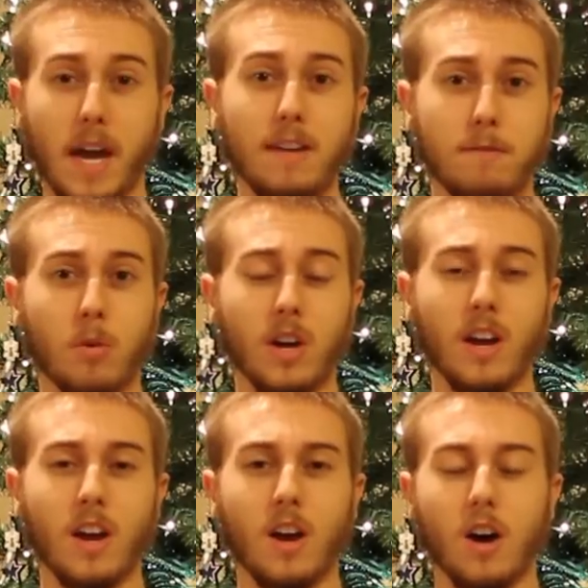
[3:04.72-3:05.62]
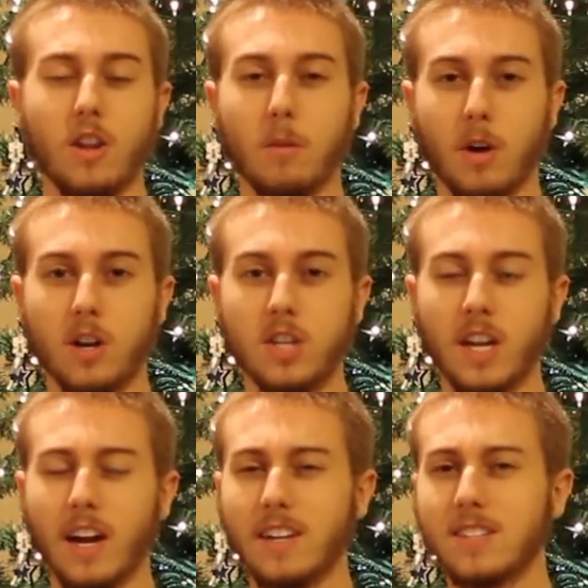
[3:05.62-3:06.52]
pay for it on the blockchain.
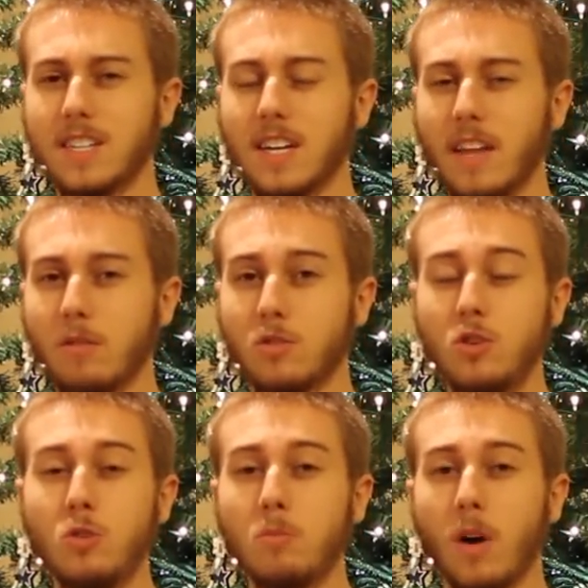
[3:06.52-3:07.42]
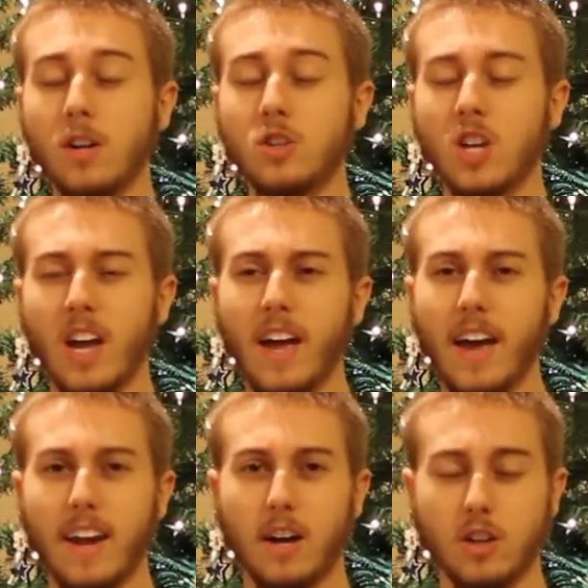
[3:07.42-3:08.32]
And I discussed how that was too much,
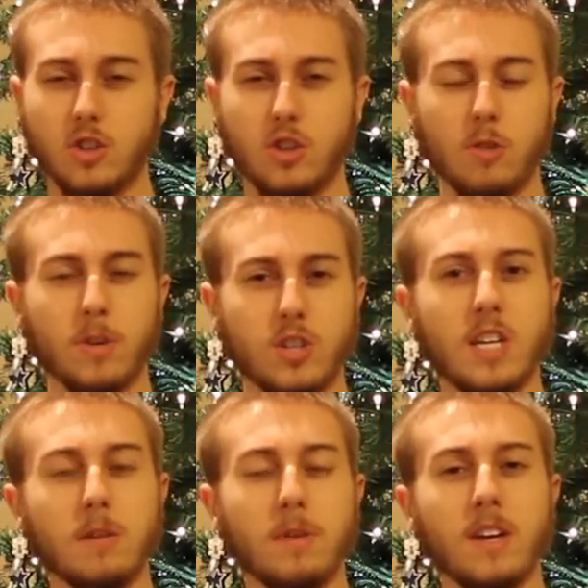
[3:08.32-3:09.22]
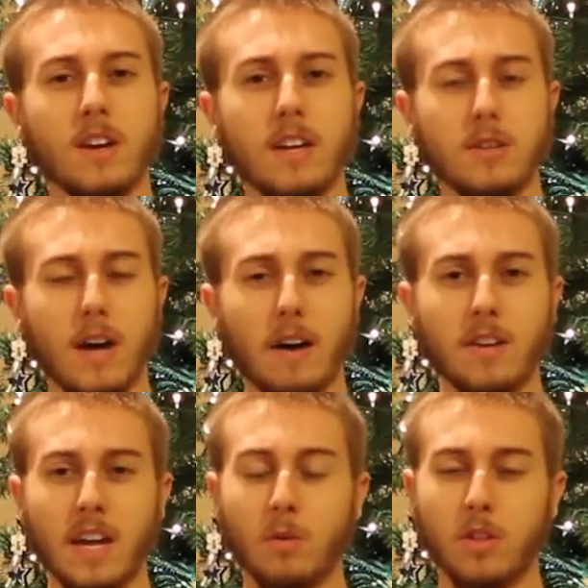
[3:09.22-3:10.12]
and it caused too much data to be
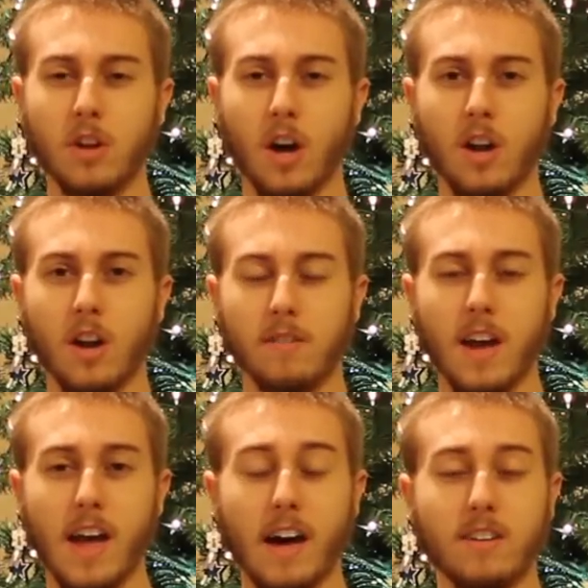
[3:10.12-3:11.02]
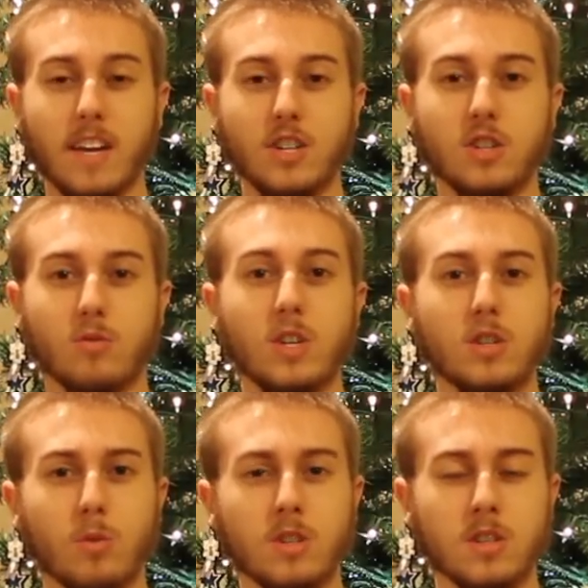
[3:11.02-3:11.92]
allocated with not enough allocation
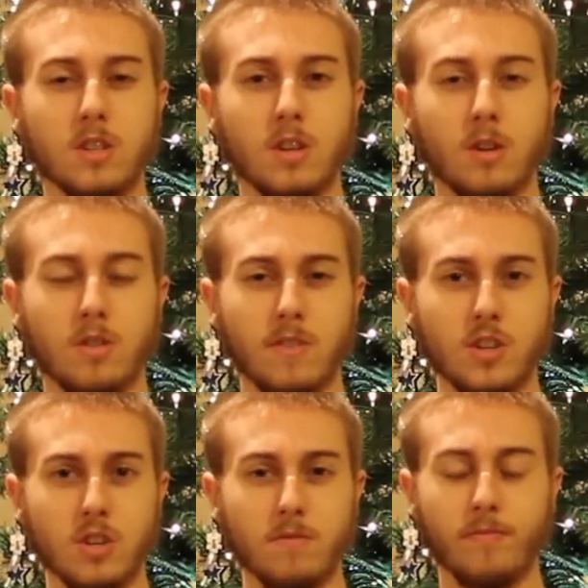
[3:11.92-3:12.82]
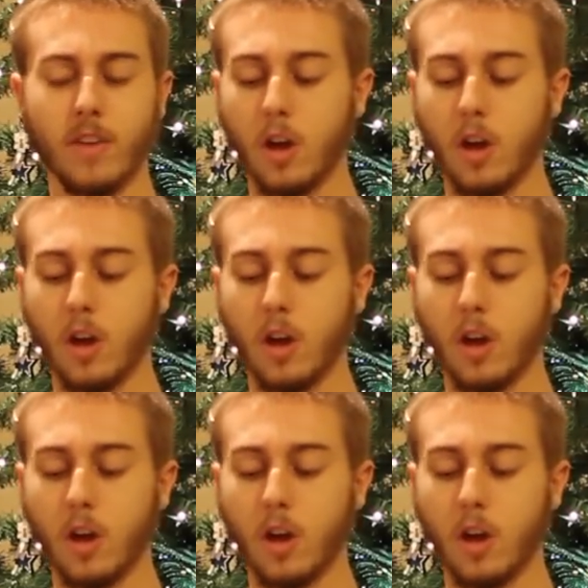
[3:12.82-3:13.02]
resource division.